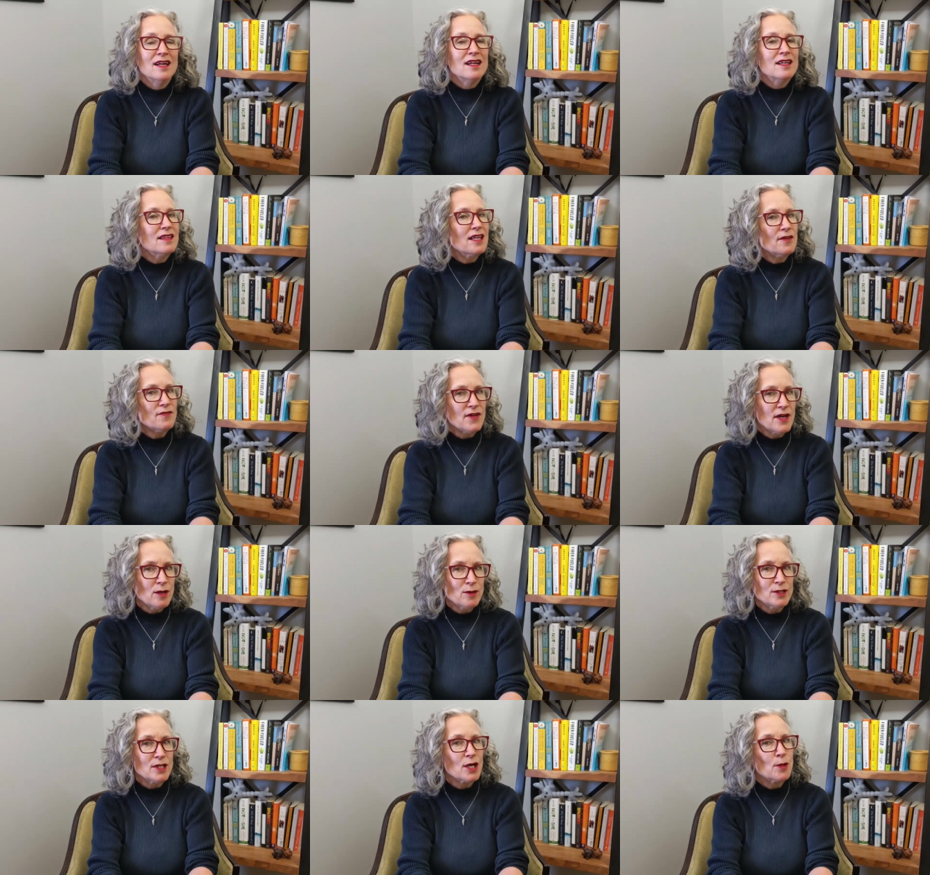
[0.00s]
they
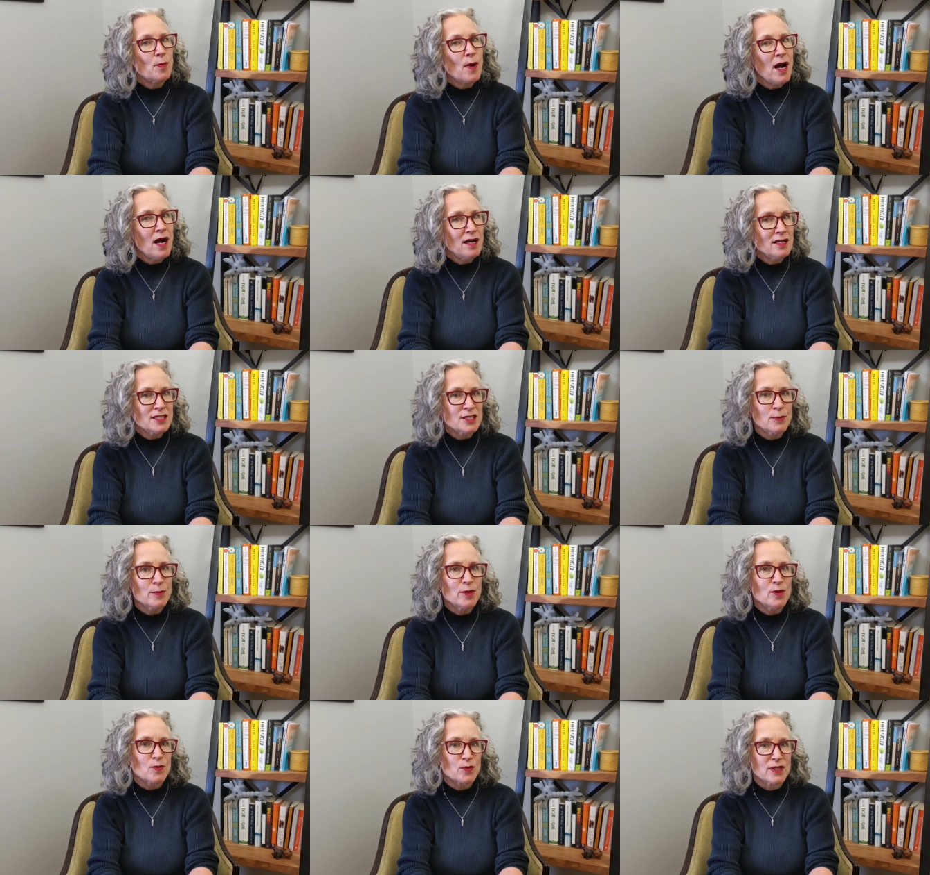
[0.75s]
found a
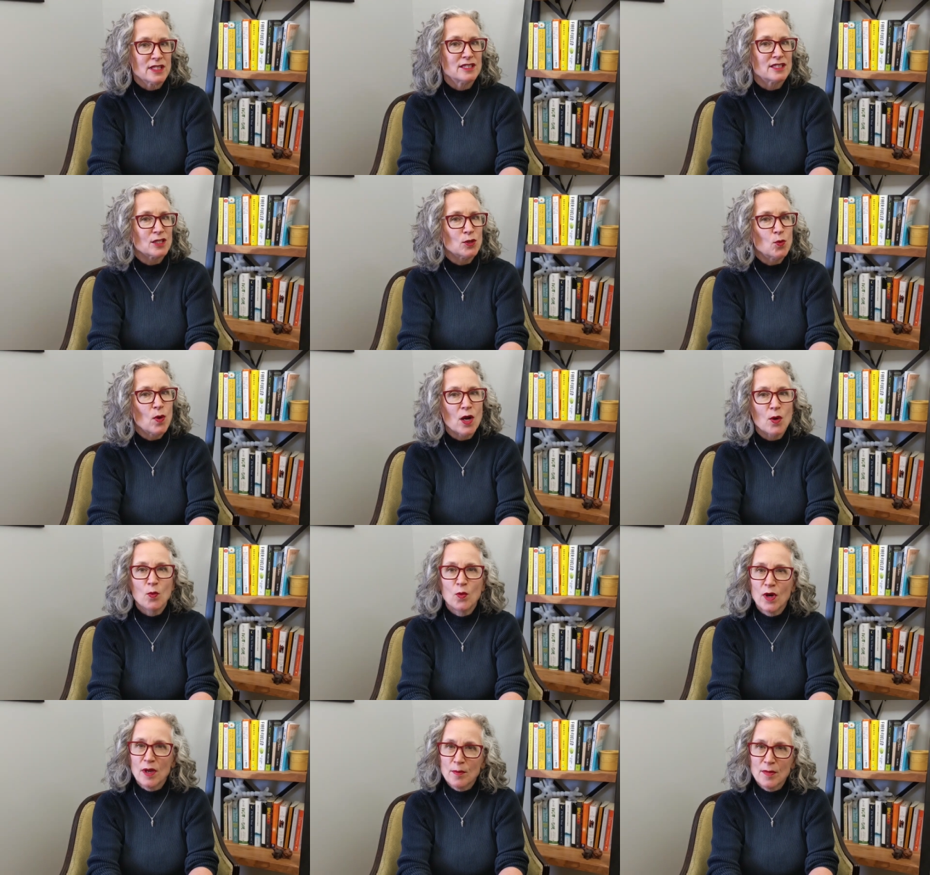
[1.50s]
possible reason why
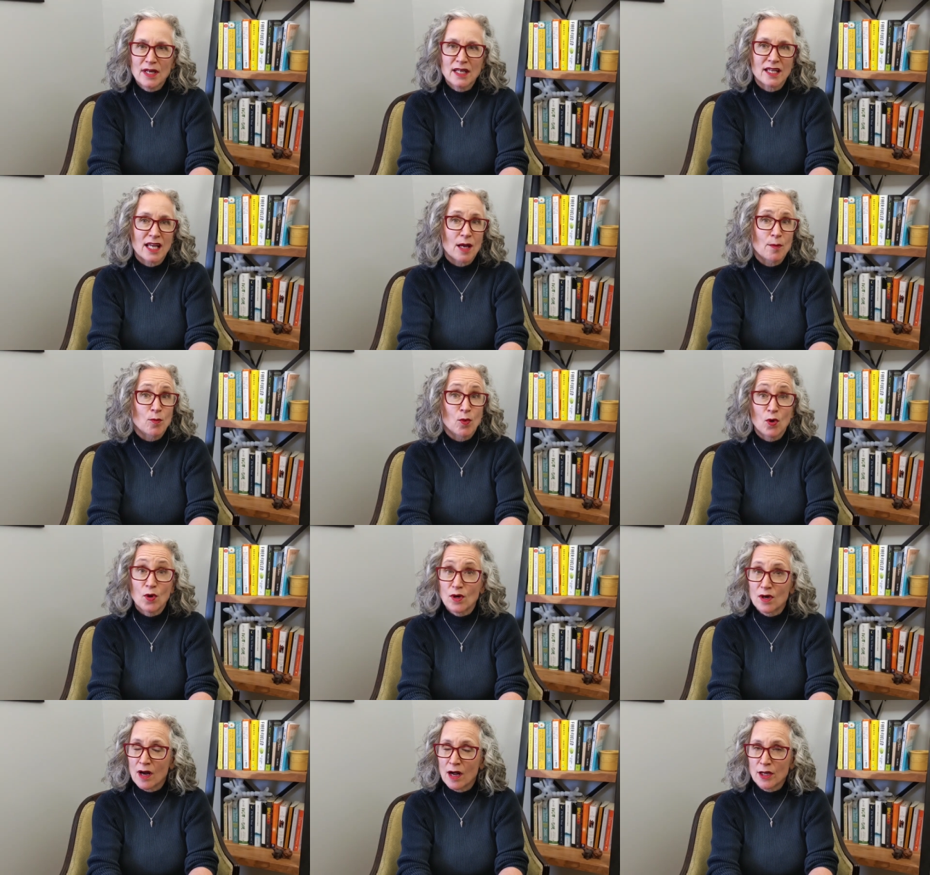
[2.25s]
women get
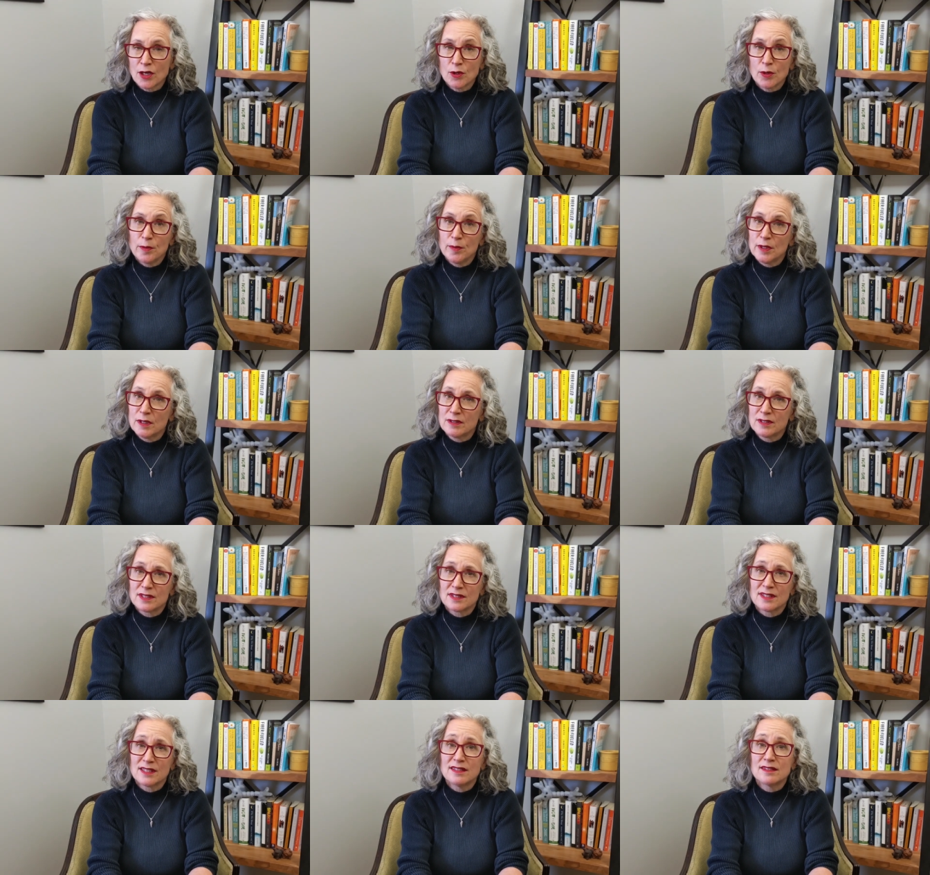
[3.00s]
more autoimmune
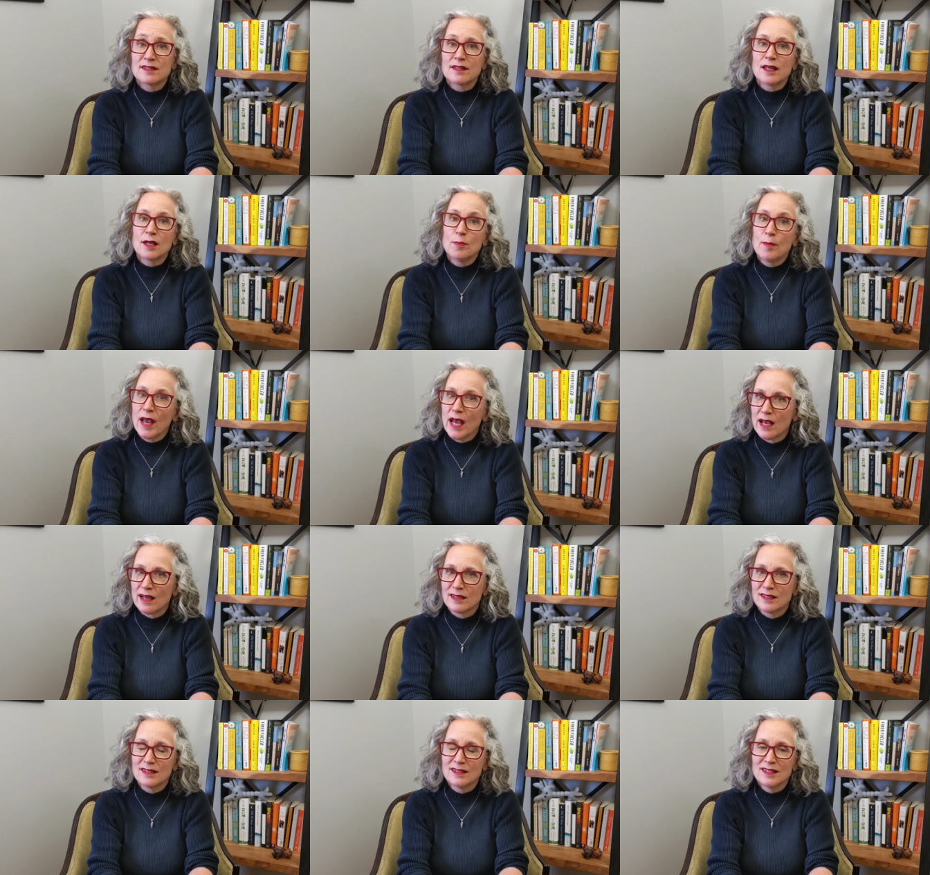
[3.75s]
disease than
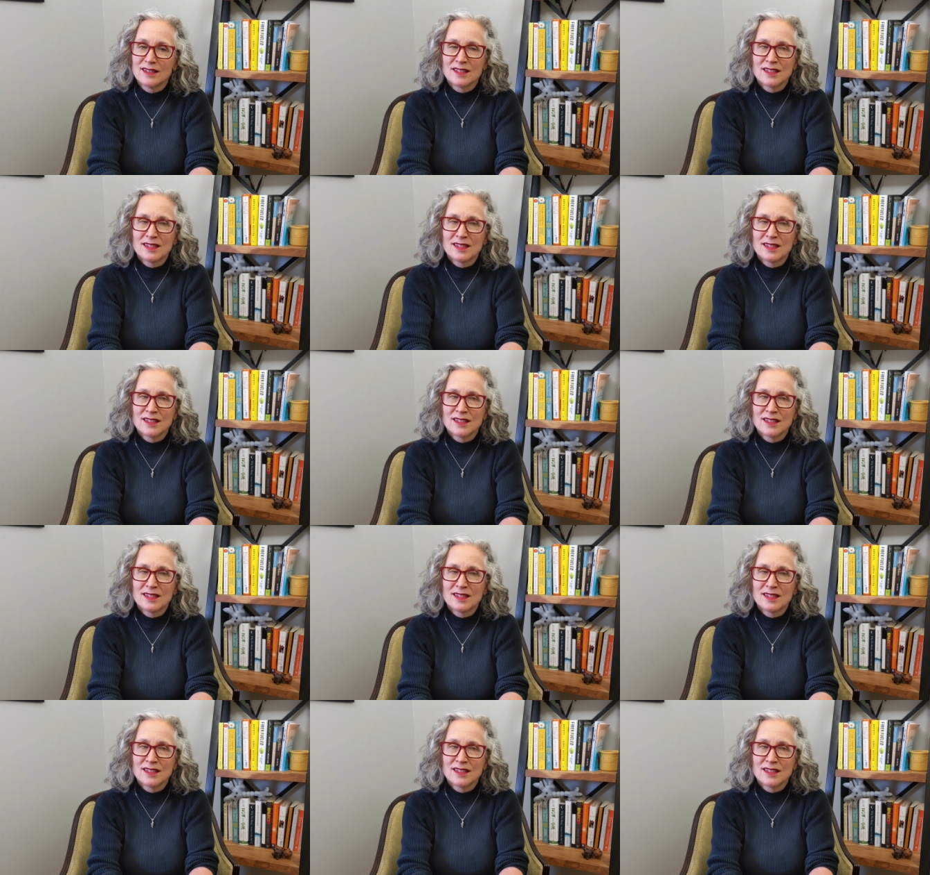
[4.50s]
men.